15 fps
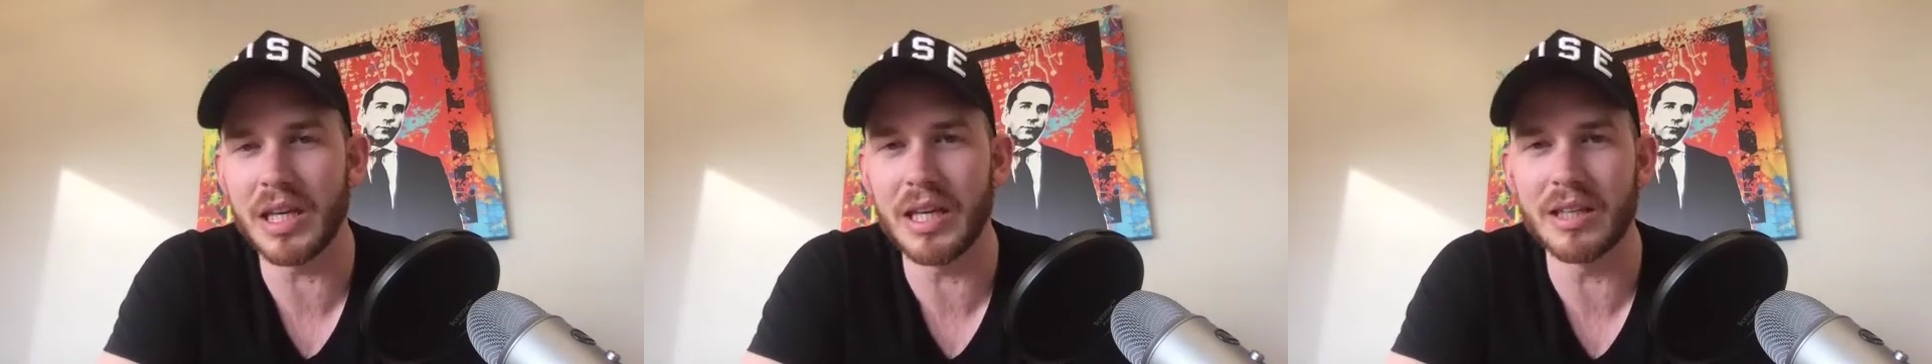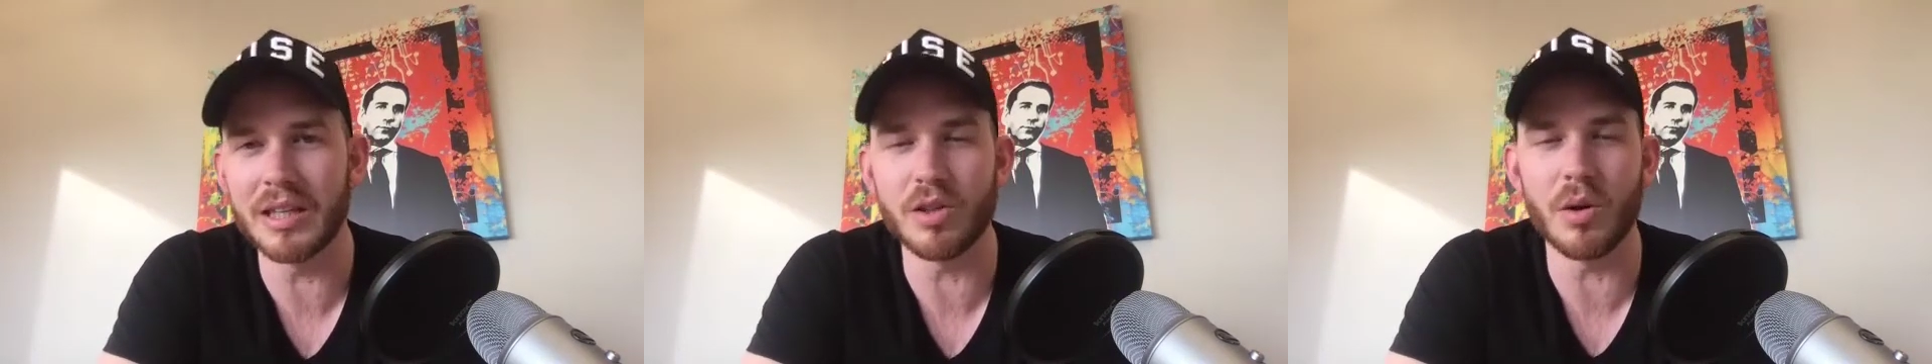
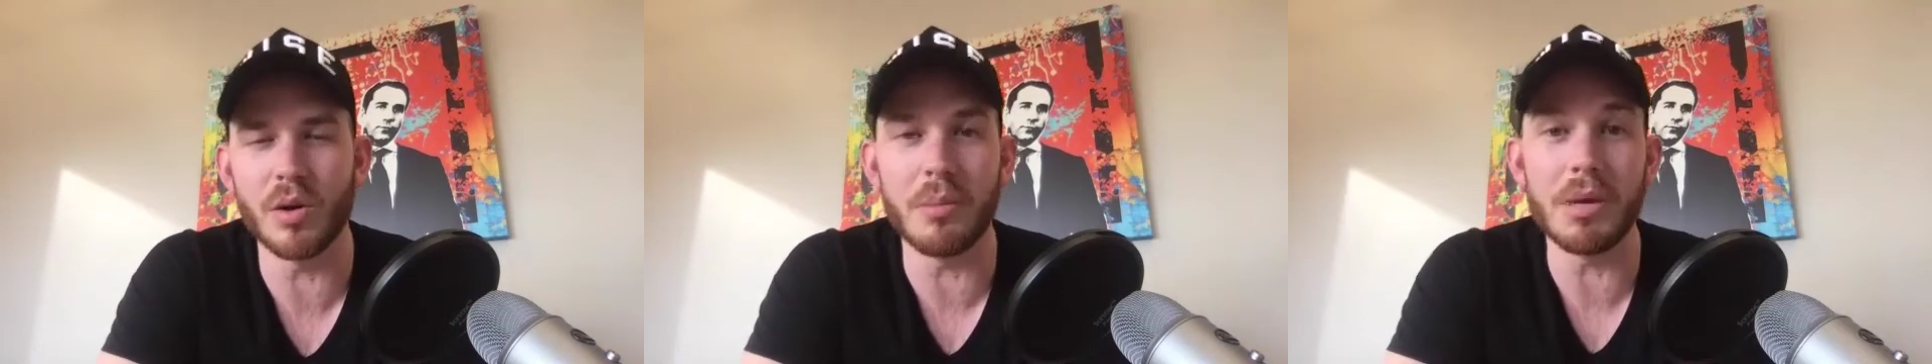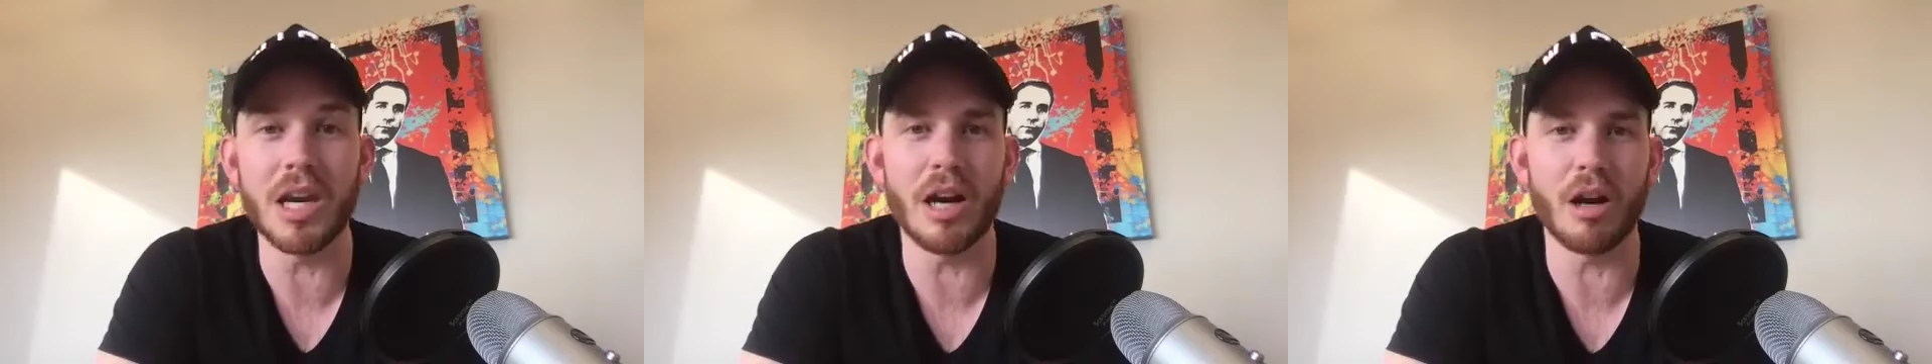into
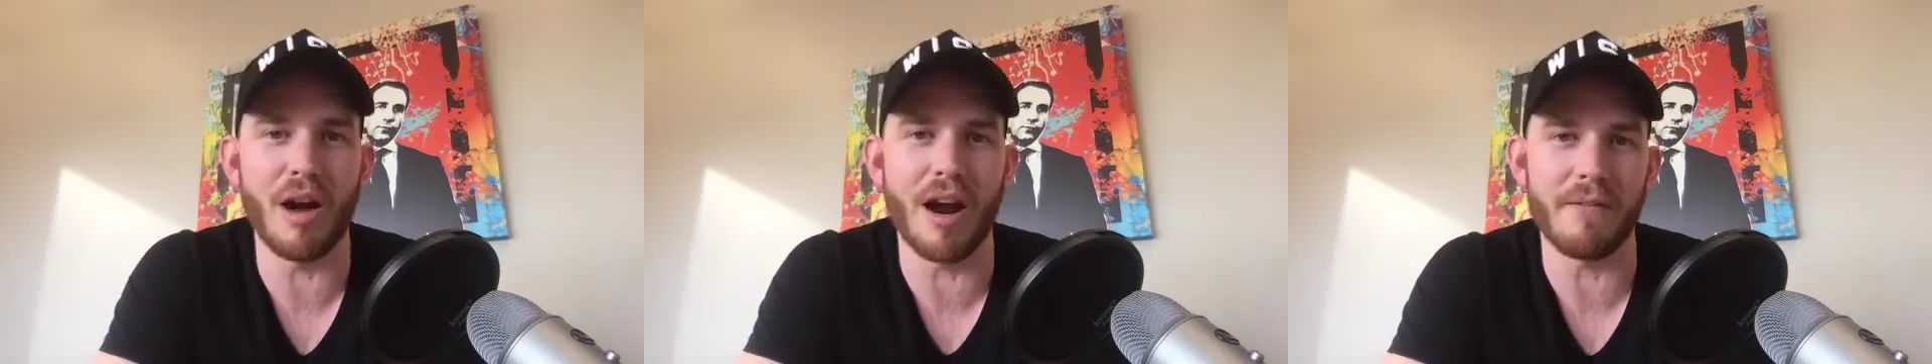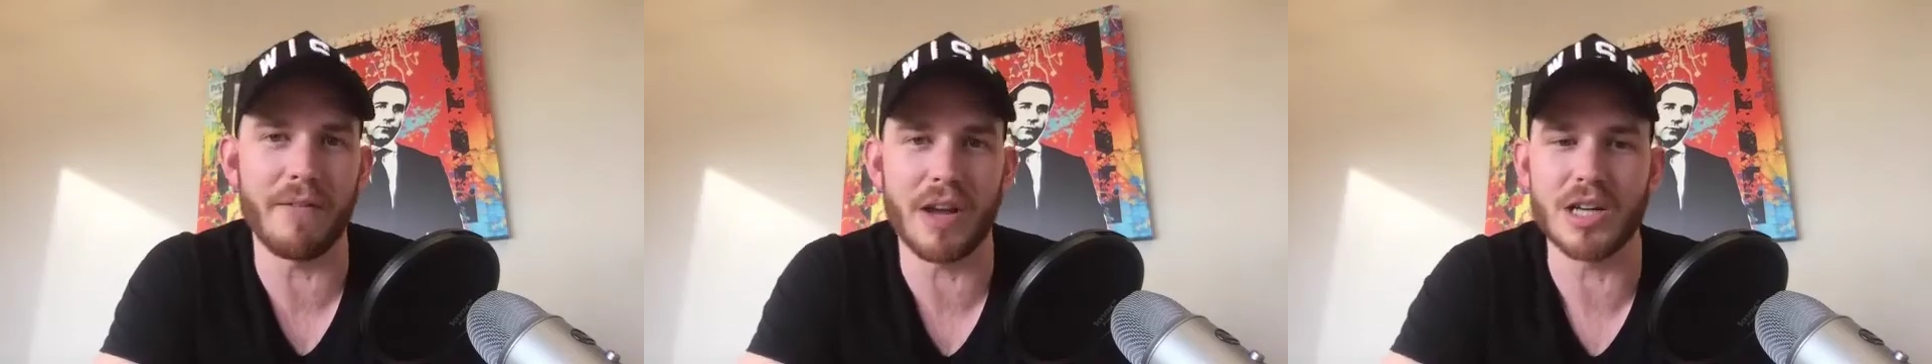immediate
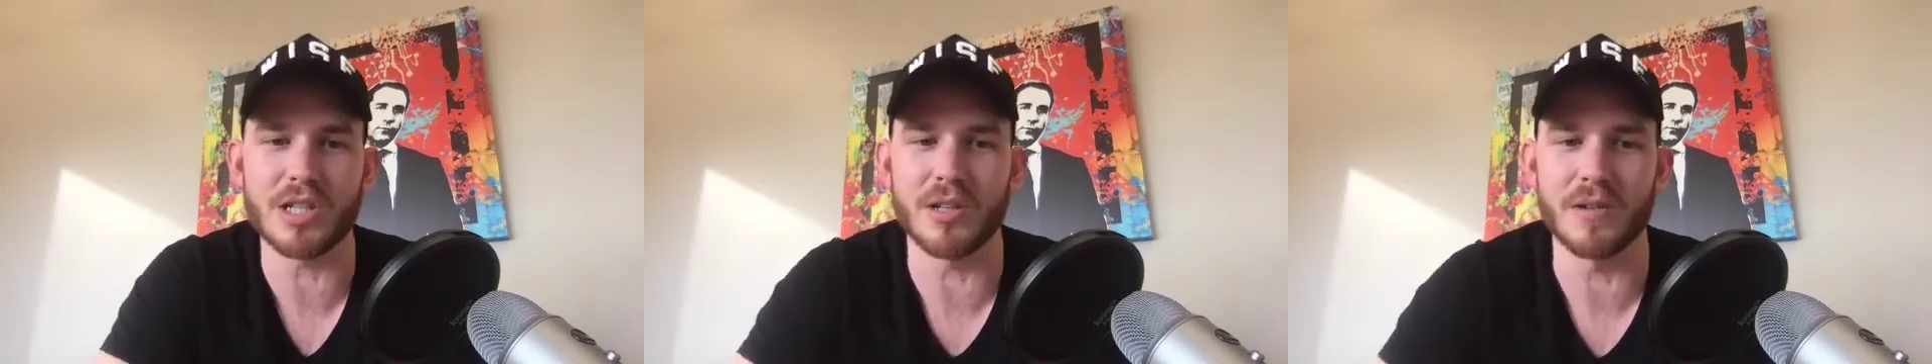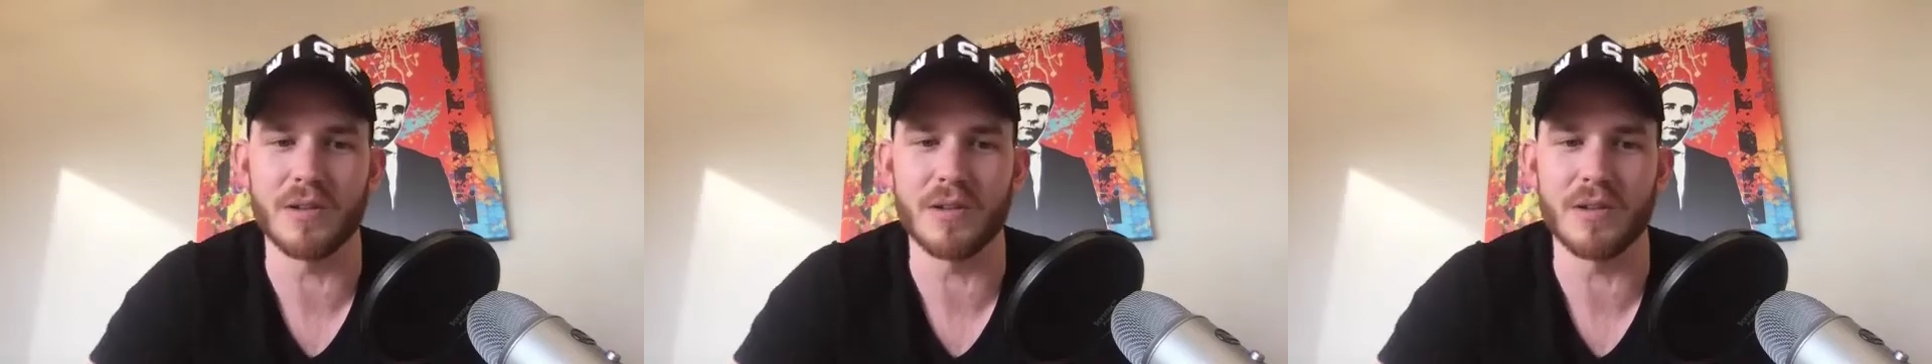gratification?